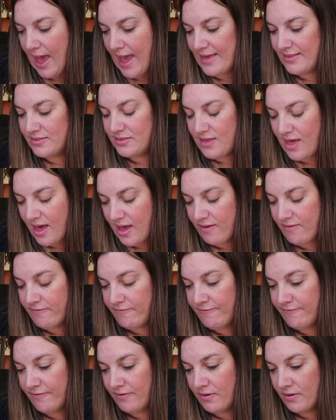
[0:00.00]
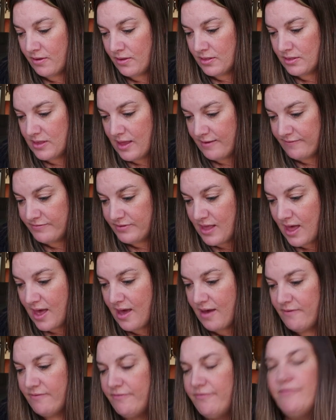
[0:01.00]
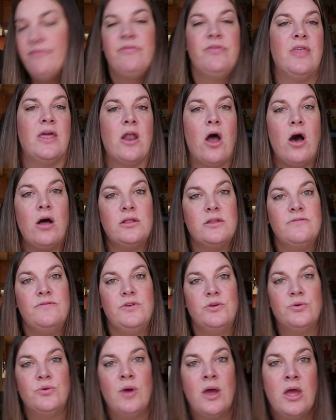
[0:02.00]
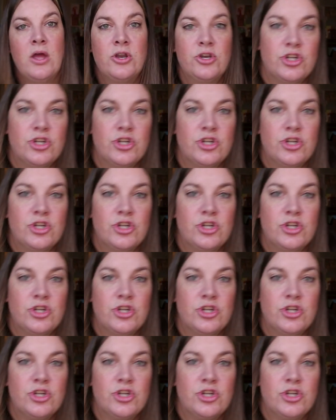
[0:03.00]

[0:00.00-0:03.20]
I love, love, love that all of you